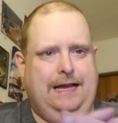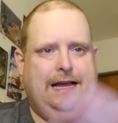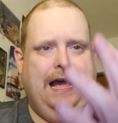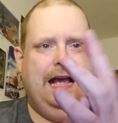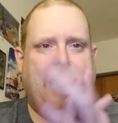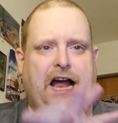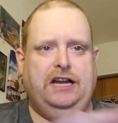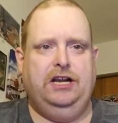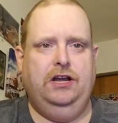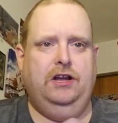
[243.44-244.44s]
Yeah, you got
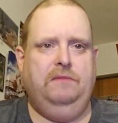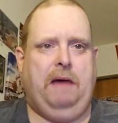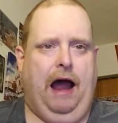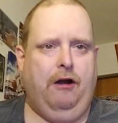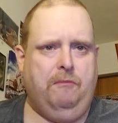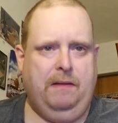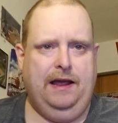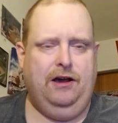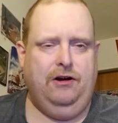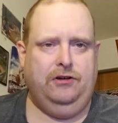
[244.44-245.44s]
power
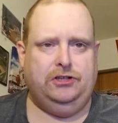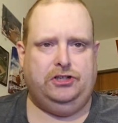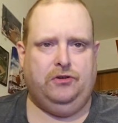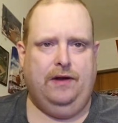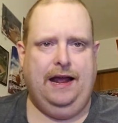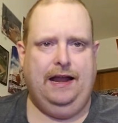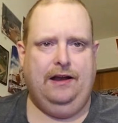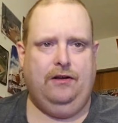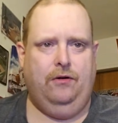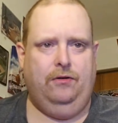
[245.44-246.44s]
play goals,
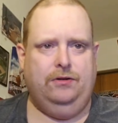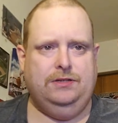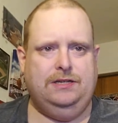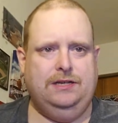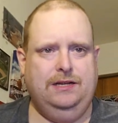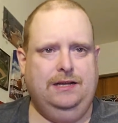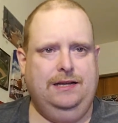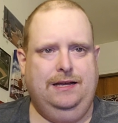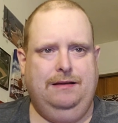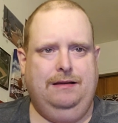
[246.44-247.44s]
shorthanded goals,
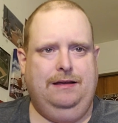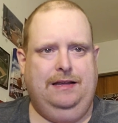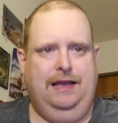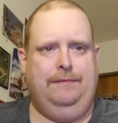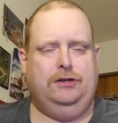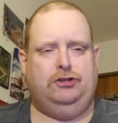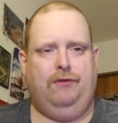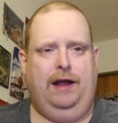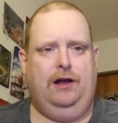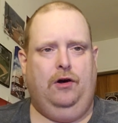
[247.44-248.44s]
even
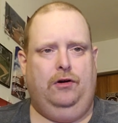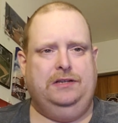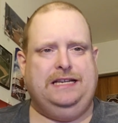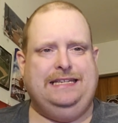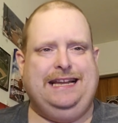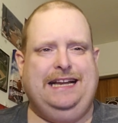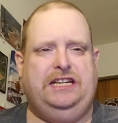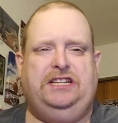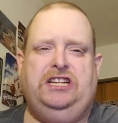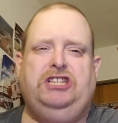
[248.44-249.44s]
strength goals as they
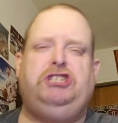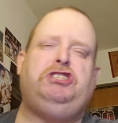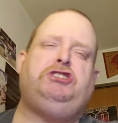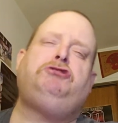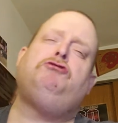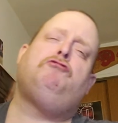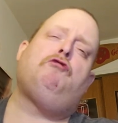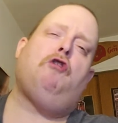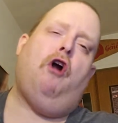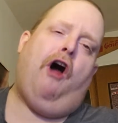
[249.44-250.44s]

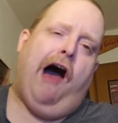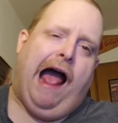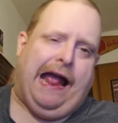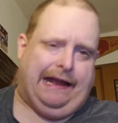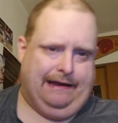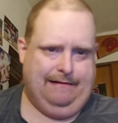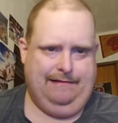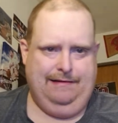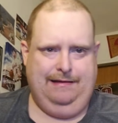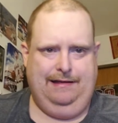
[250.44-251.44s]
destroyed
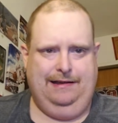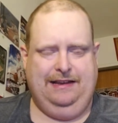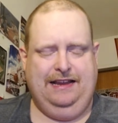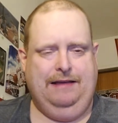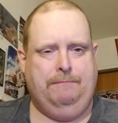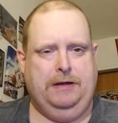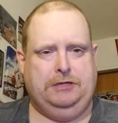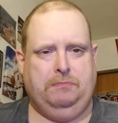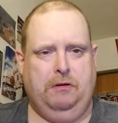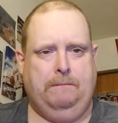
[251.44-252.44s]
the
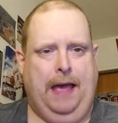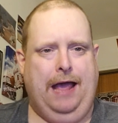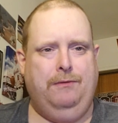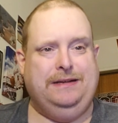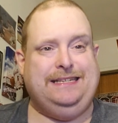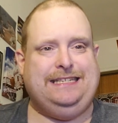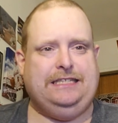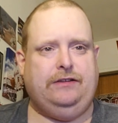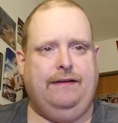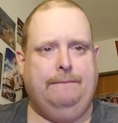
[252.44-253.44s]
Pittsburgh Penguins
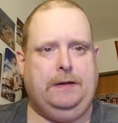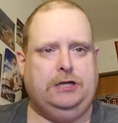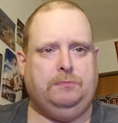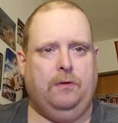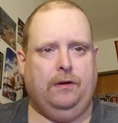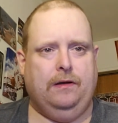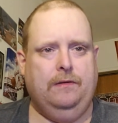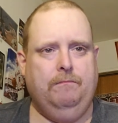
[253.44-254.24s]
6-3 in Pittsburgh.